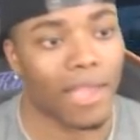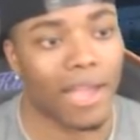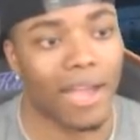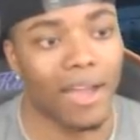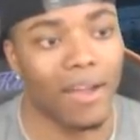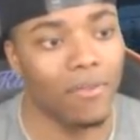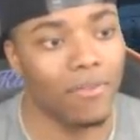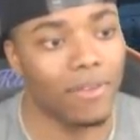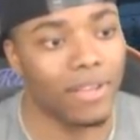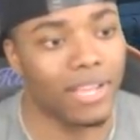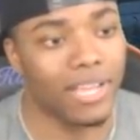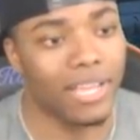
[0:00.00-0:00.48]

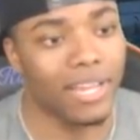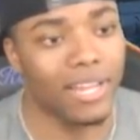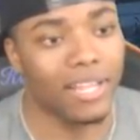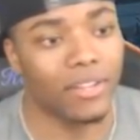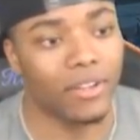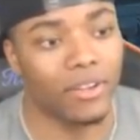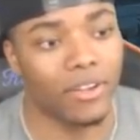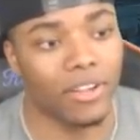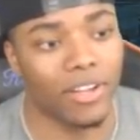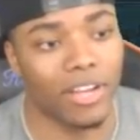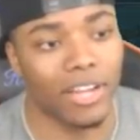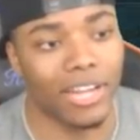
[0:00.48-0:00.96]
I don't get it,
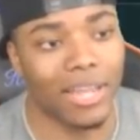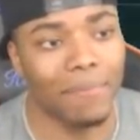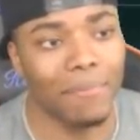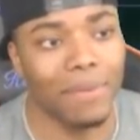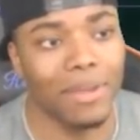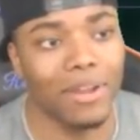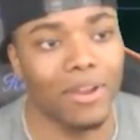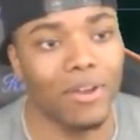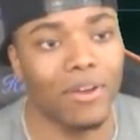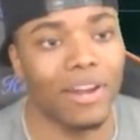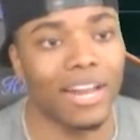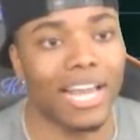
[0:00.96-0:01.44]
though, y'all. Let
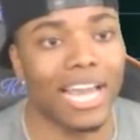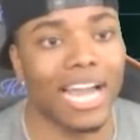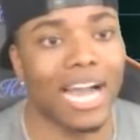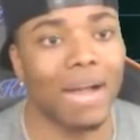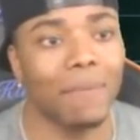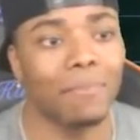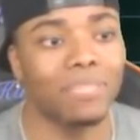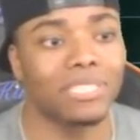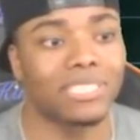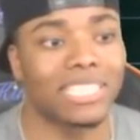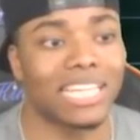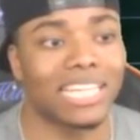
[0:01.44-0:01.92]
me know in the
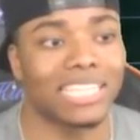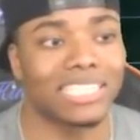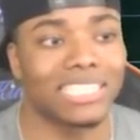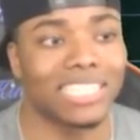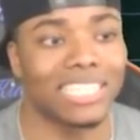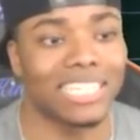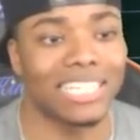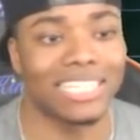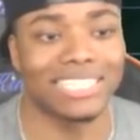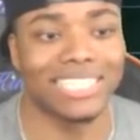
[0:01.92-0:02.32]
comment section.